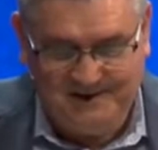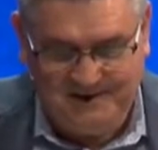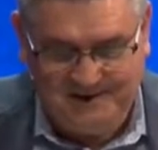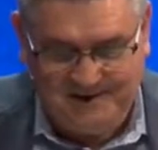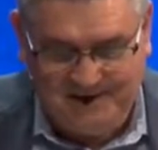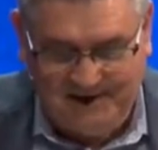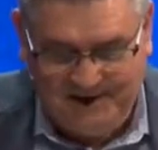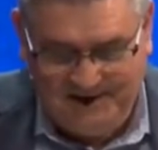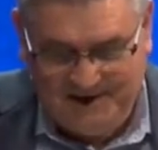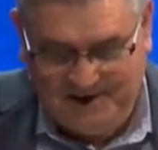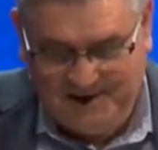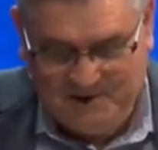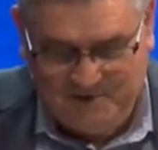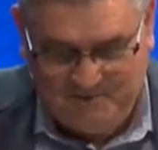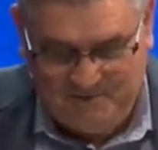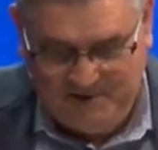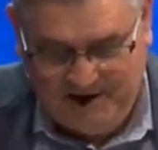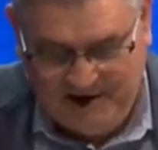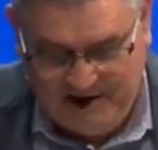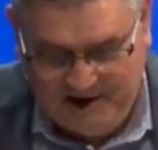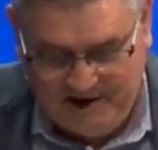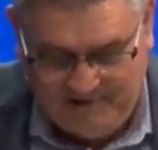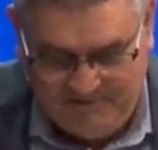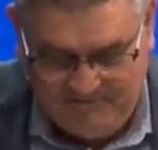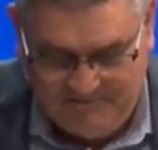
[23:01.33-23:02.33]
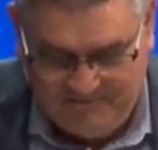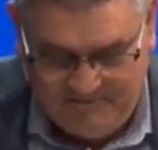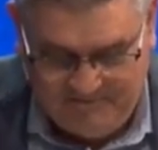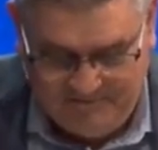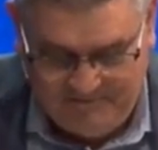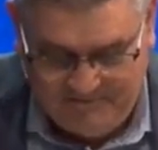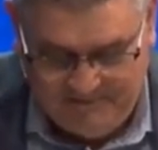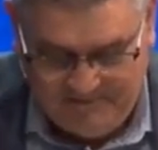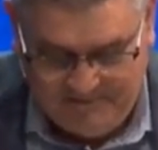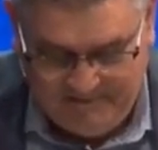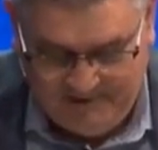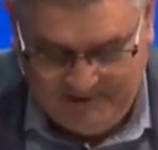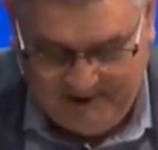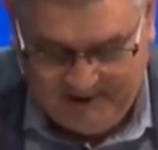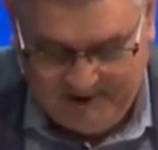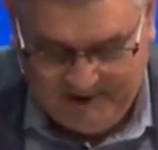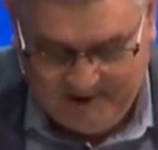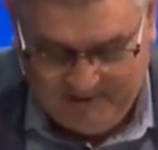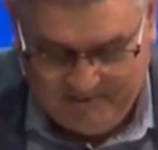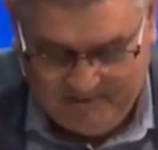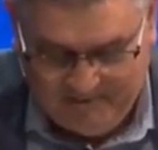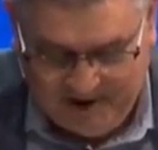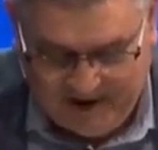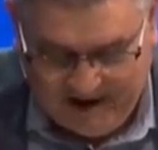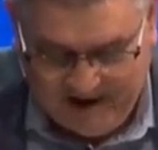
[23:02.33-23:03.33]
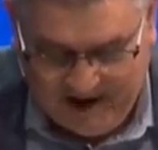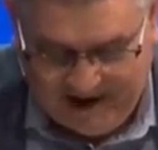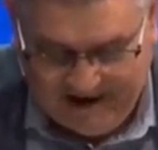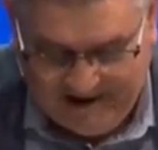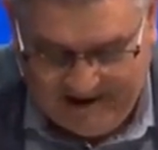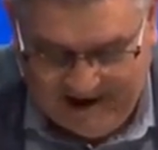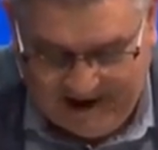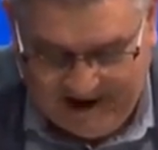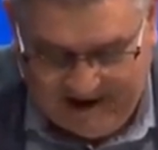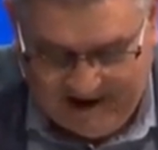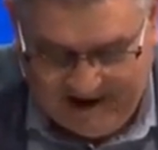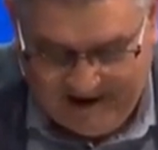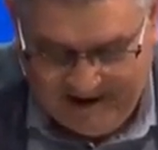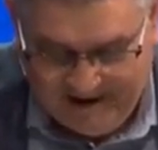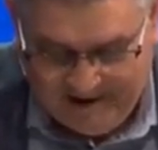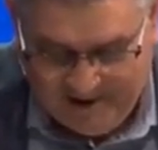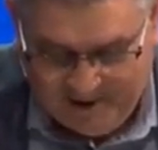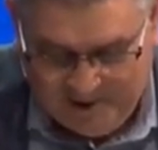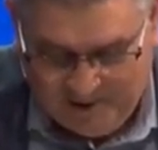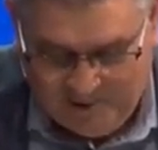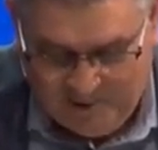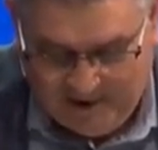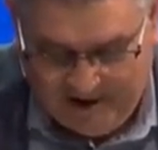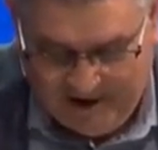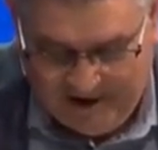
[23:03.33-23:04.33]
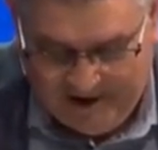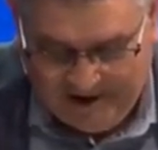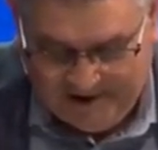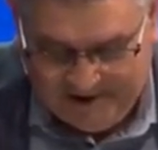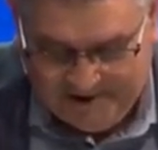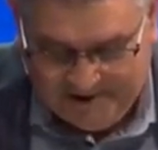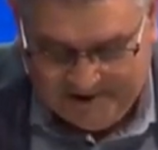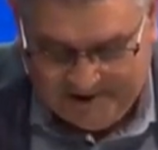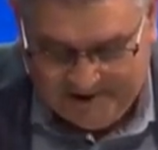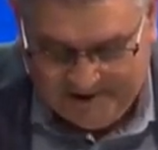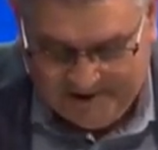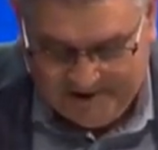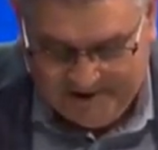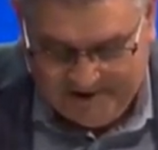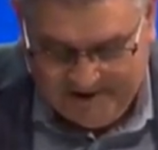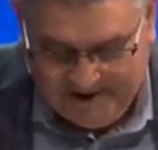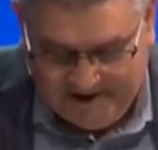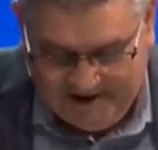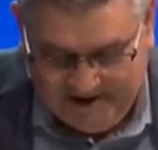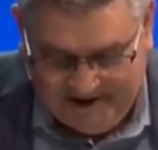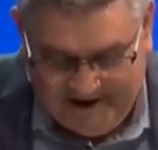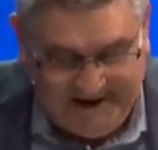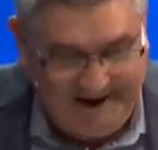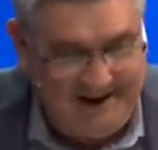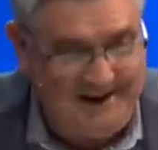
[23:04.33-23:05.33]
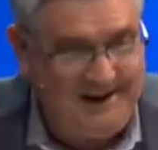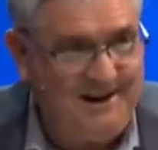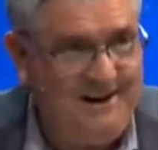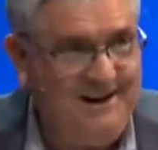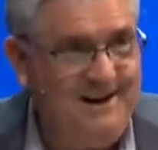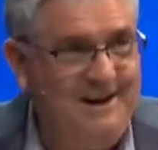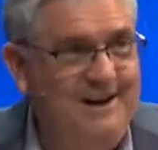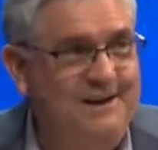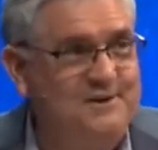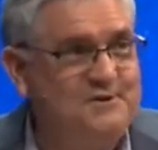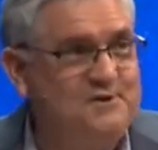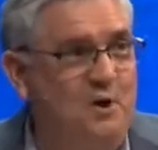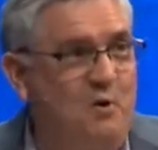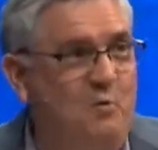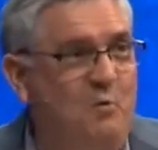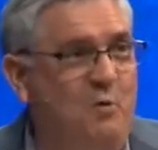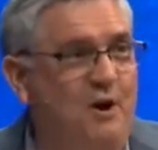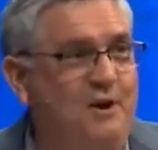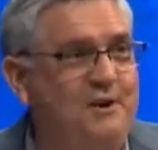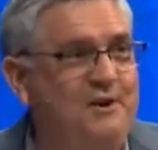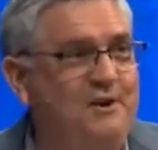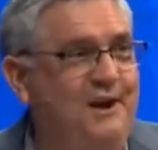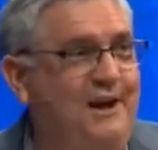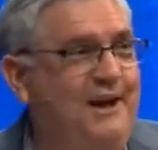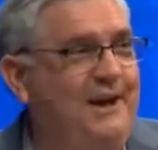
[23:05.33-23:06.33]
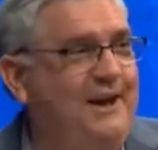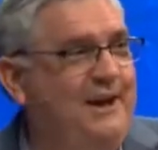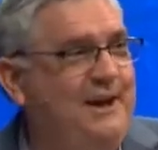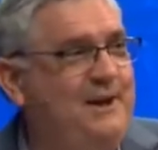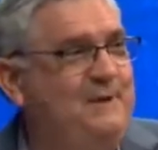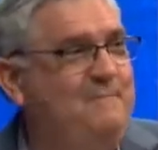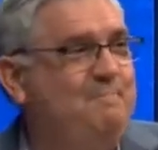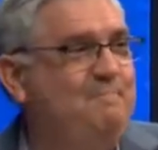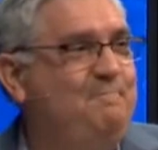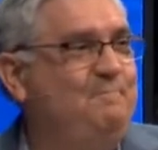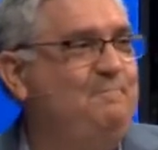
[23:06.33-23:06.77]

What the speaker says: take him in. But I digress. And so one day,